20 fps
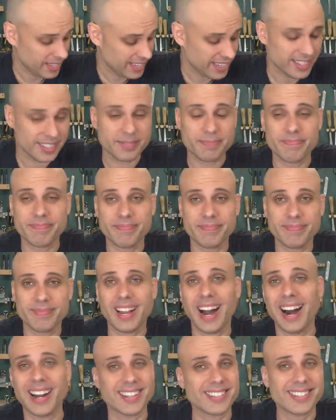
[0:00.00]
is,
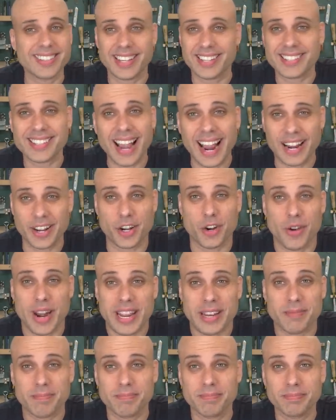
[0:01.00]
honestly, it's kind of
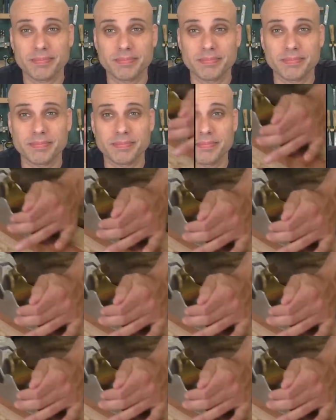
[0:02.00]
great. I